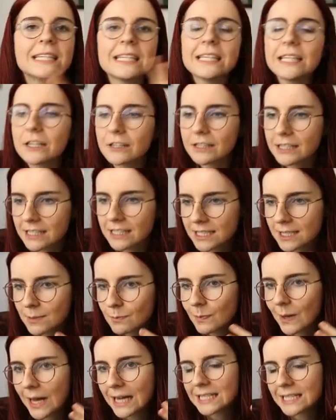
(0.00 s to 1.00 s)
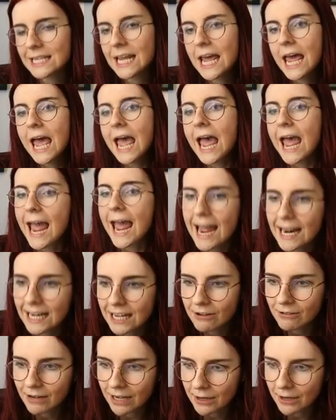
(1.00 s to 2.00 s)
here is. But
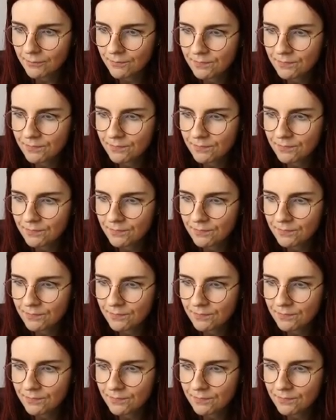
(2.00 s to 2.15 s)
anyway,